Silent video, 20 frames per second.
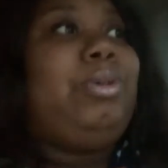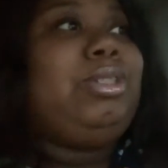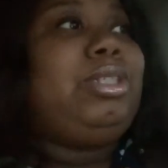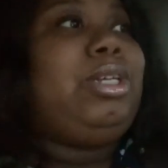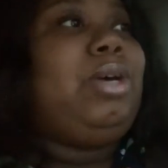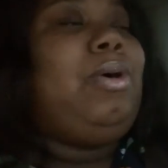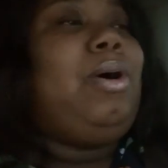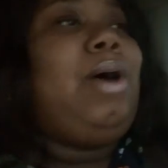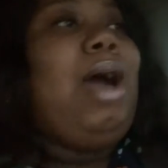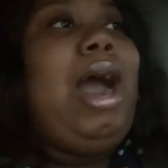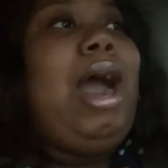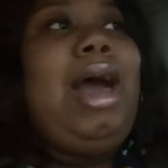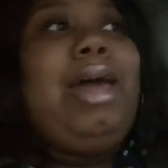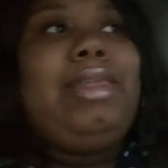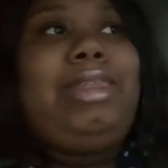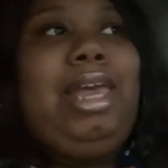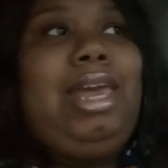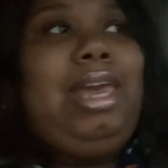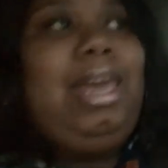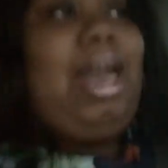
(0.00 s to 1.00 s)
So I
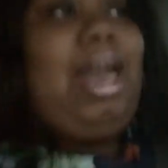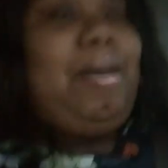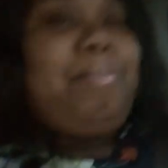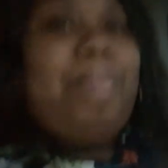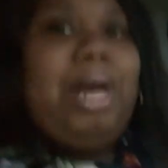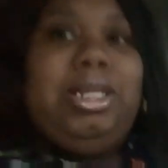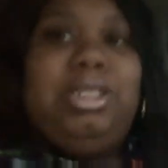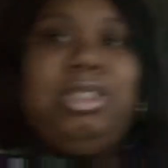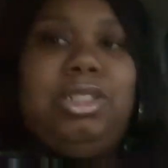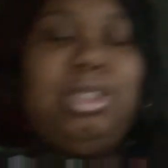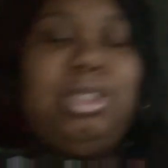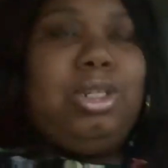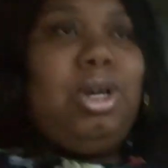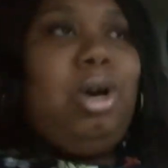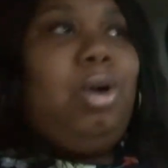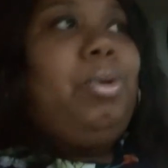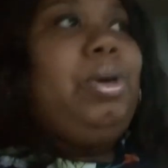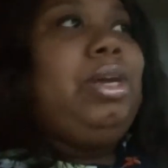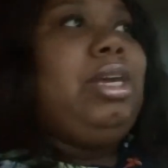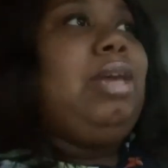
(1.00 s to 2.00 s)
think I might just
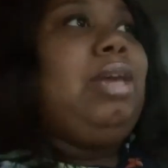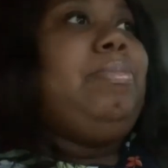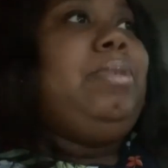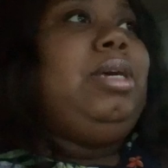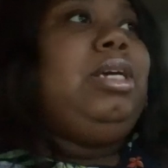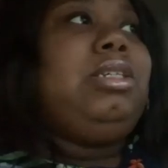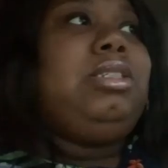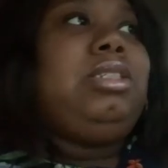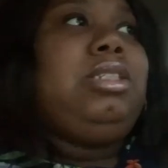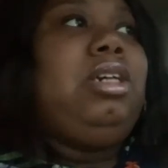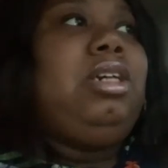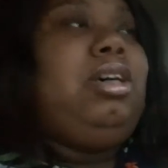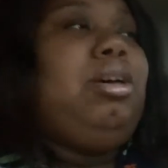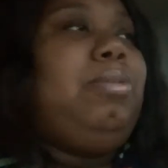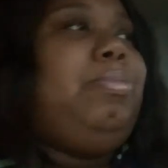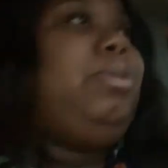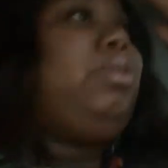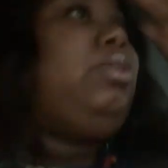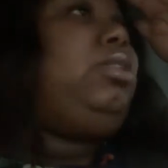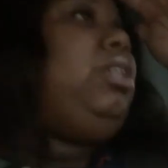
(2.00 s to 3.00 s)
go and get me a
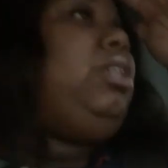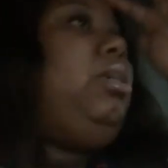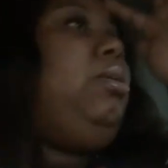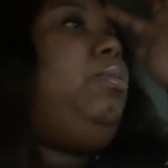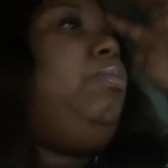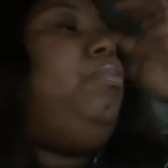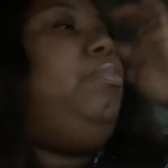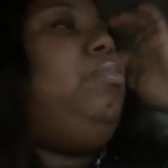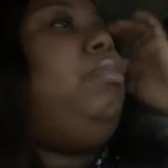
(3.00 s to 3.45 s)
sub or something.